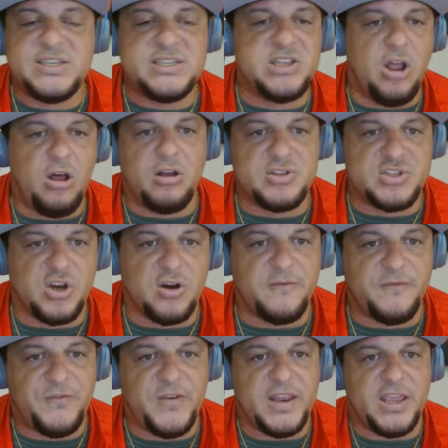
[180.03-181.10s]
his
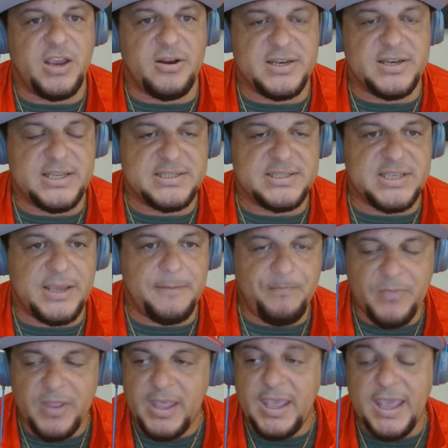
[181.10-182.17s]
long-term fit here in DC?
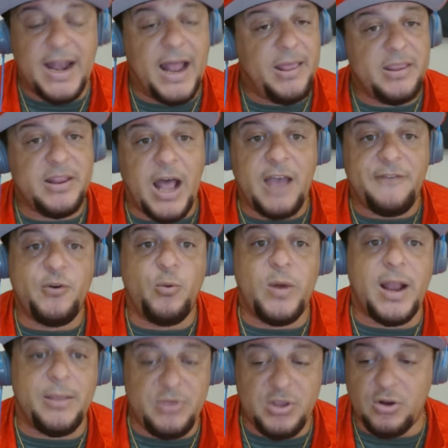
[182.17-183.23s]
And I for
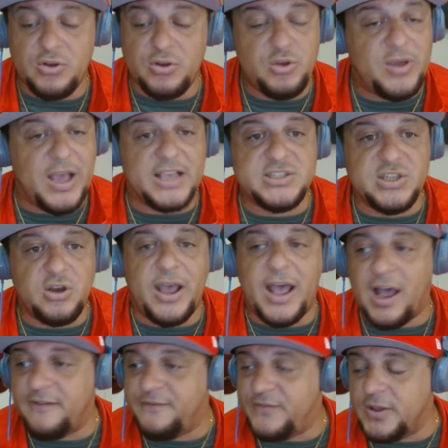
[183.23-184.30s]
one, you guys know
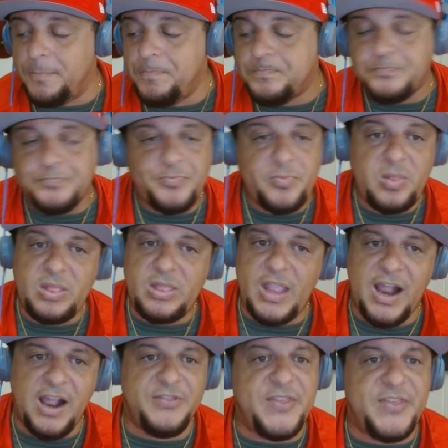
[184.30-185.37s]
how I feel.
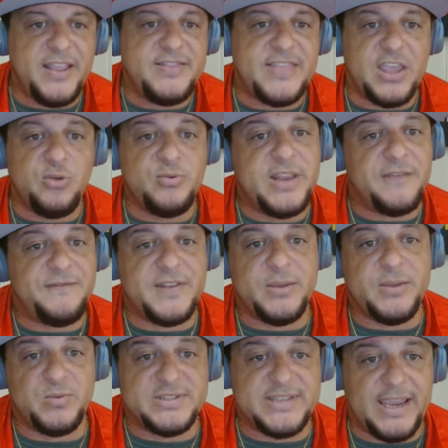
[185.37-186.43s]
I think that you definitely
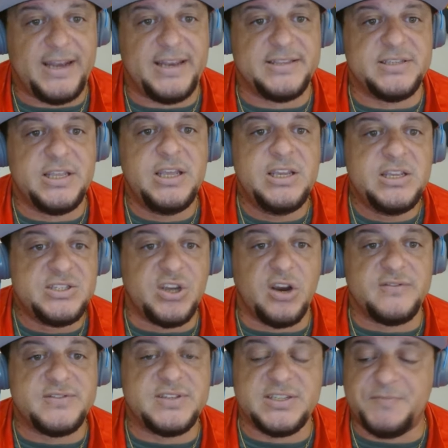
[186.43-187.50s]
retain his
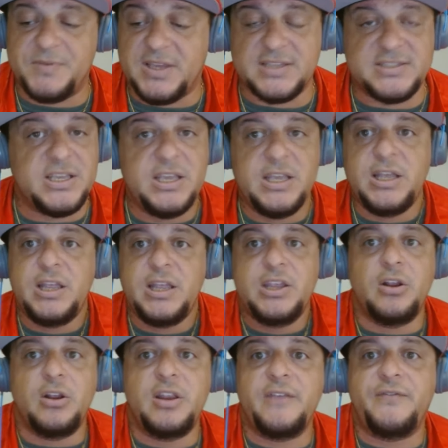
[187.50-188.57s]
services, because
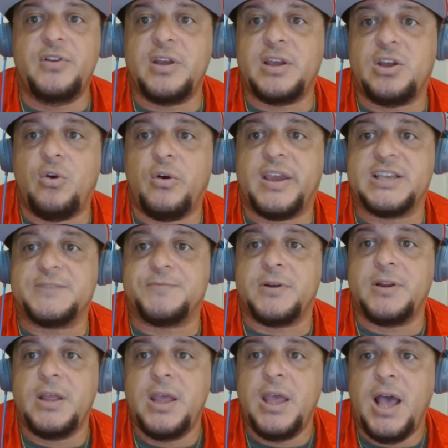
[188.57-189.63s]
you know, if you look at Corey Kispert,
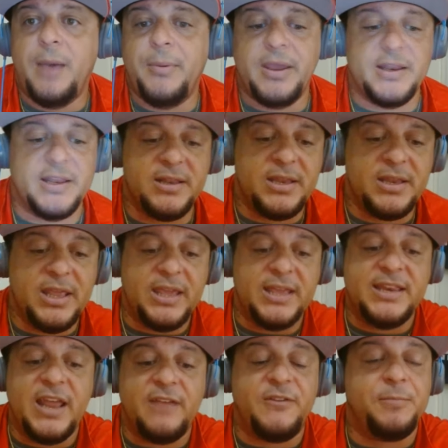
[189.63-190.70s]
I mean, he
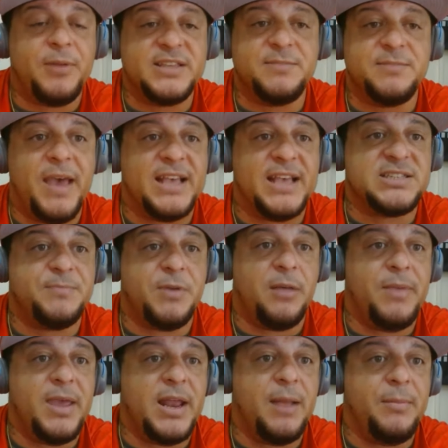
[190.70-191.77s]
could definitely play some basketball,
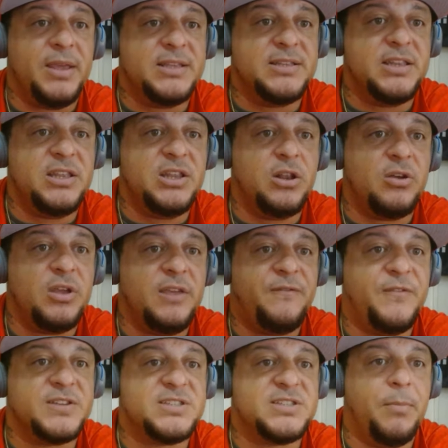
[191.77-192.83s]
man. I mean, you know, he
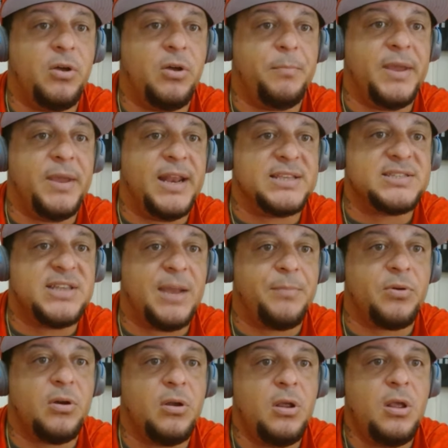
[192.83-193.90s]
fits the mold of being a
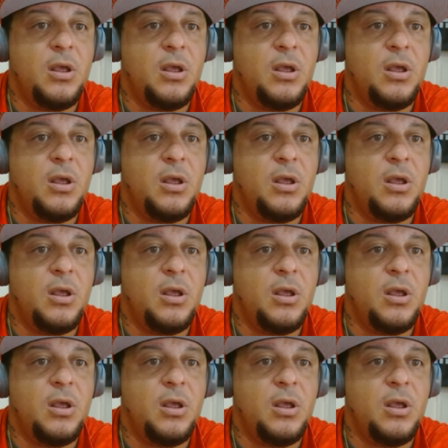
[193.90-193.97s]
sniper